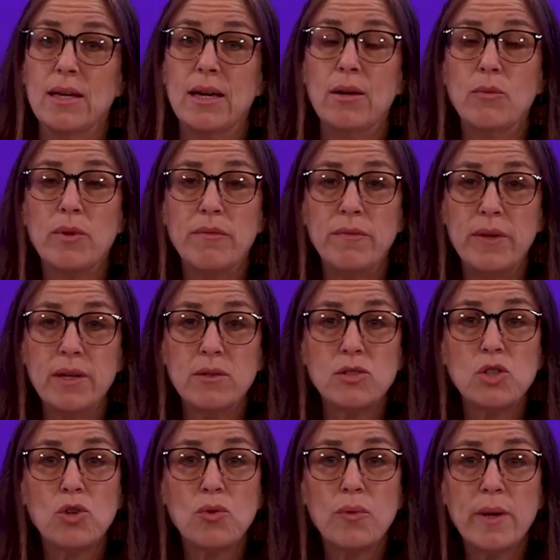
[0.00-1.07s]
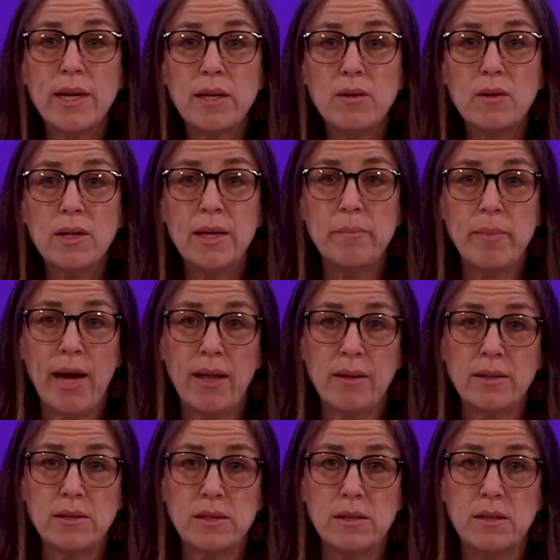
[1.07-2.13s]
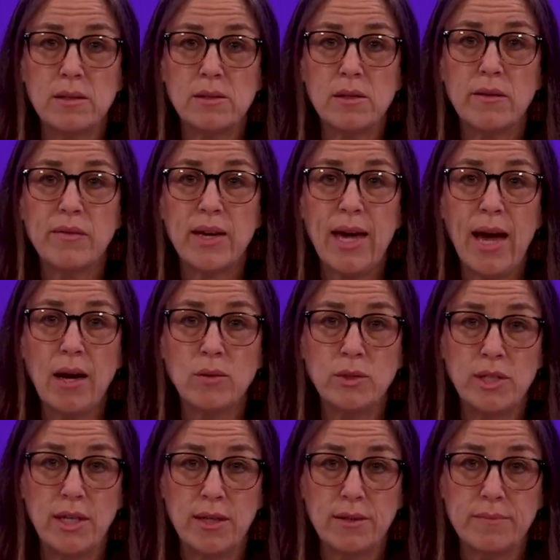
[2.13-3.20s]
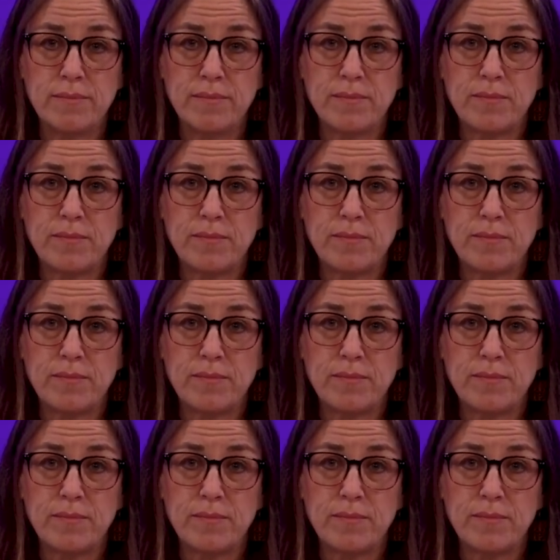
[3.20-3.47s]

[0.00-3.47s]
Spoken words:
It reveals critical imbalances of accounting,